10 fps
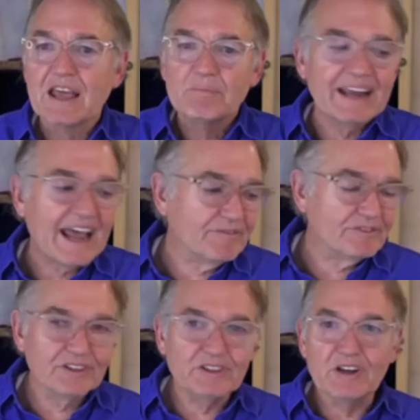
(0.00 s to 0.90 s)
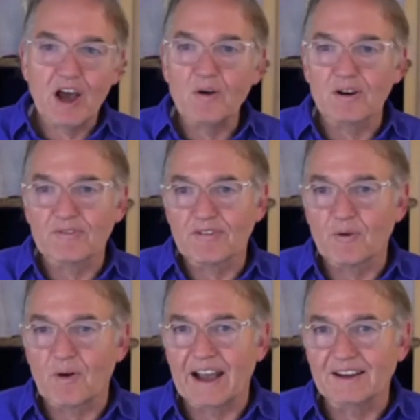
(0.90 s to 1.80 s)
But after you know her for a
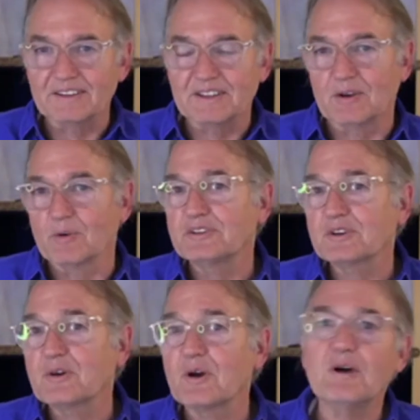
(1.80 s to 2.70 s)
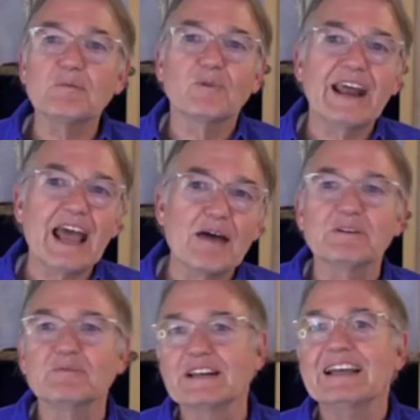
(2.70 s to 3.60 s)
while, you know, where'd you grow up, what happened,